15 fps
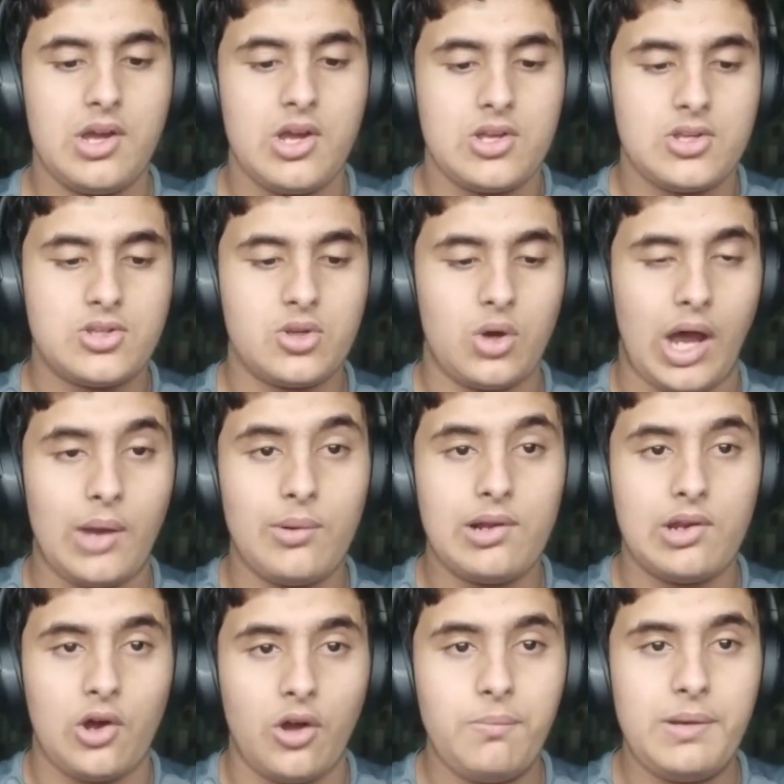So I will
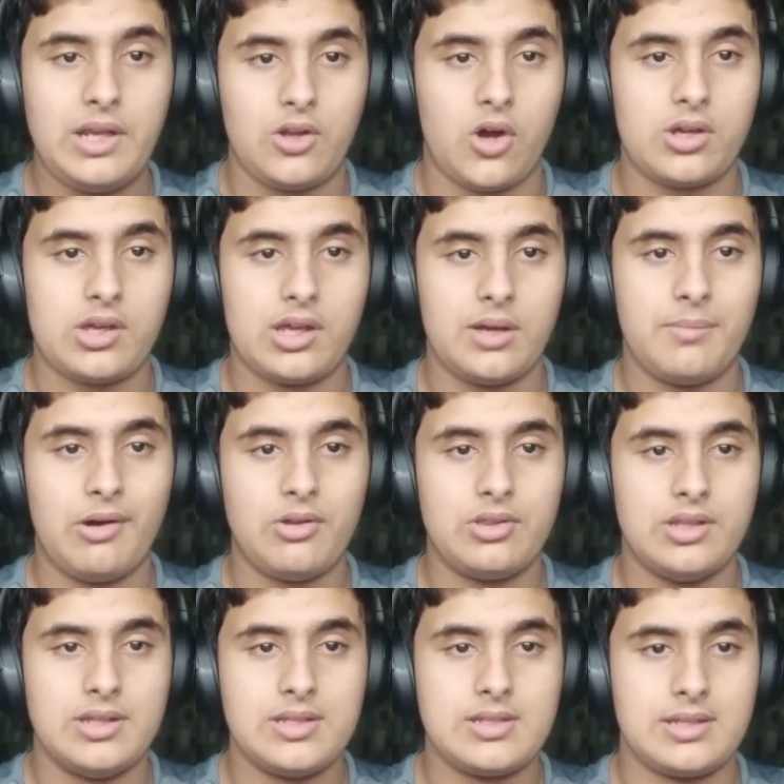not be talking about
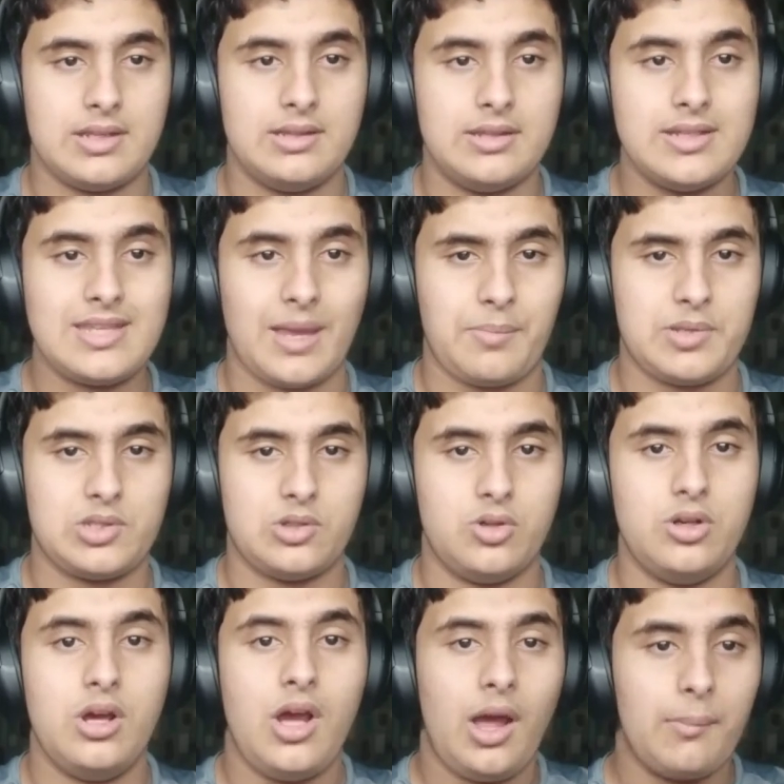this in this episode,